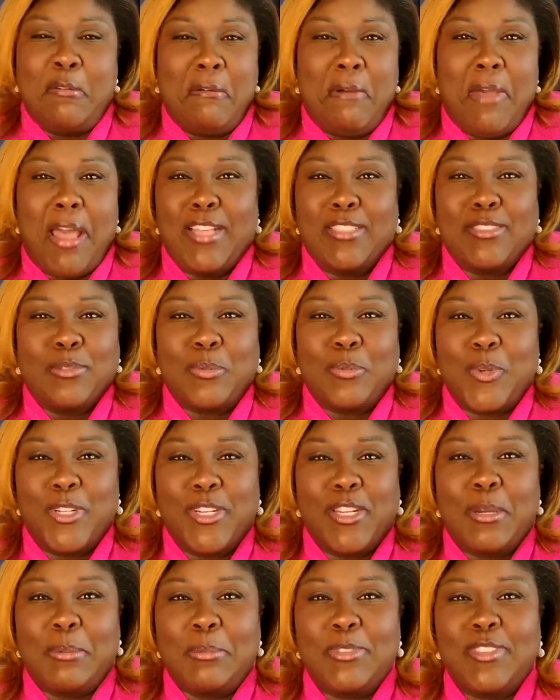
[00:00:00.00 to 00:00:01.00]
I just want to
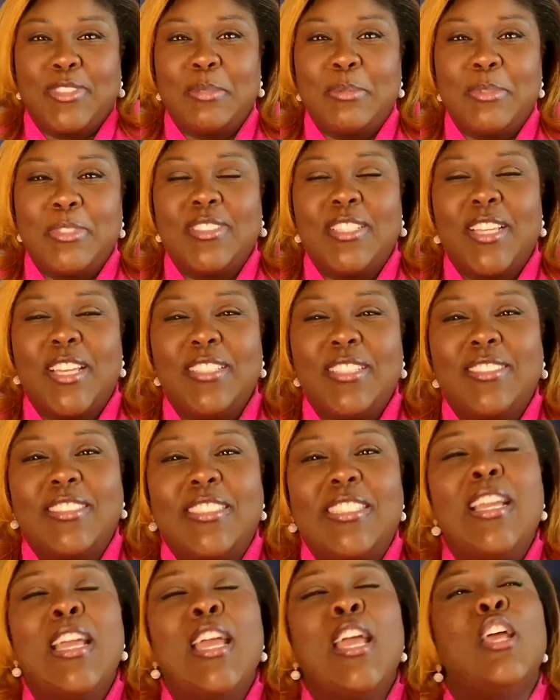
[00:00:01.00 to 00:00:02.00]
come and see Miss
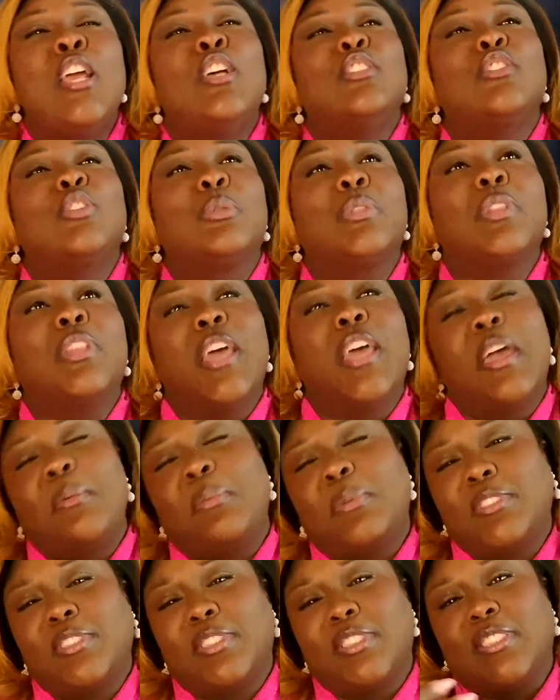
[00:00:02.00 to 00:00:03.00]
Nancy. So that
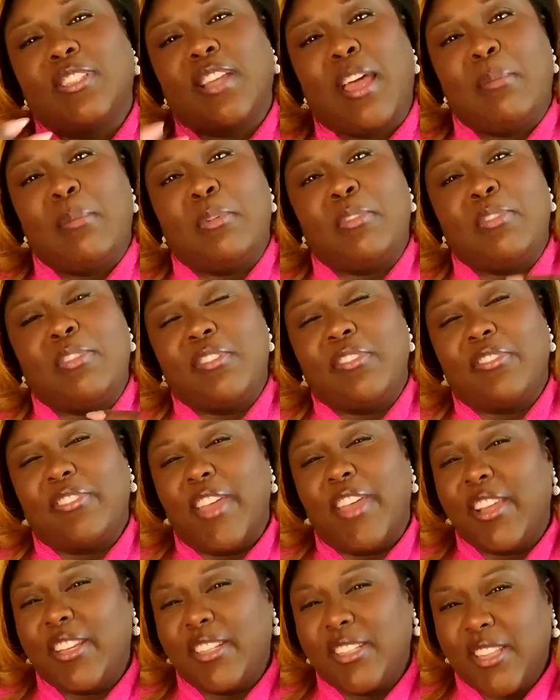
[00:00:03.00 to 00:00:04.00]
was the type of
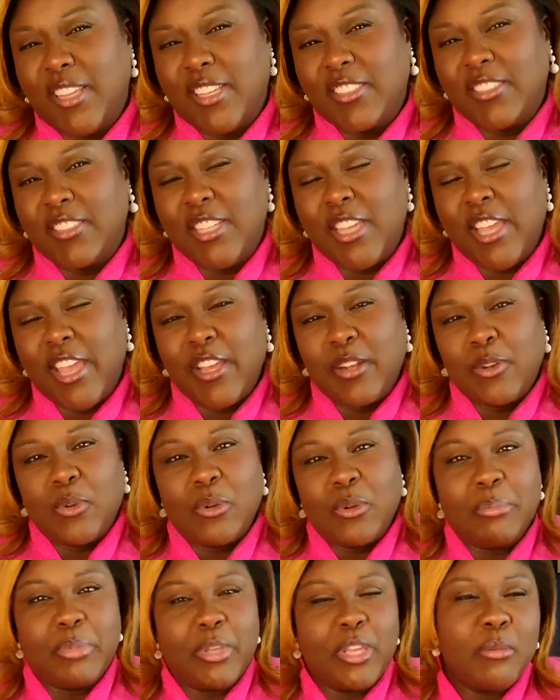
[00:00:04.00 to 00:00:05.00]
effect that she had on
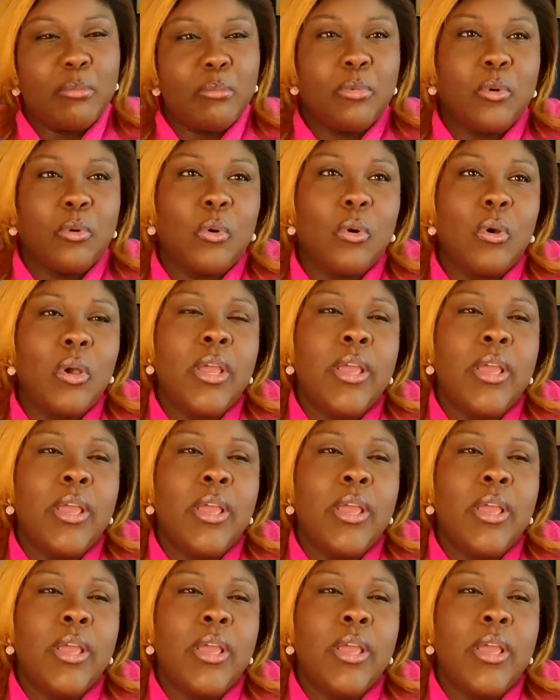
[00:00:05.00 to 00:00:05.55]
people.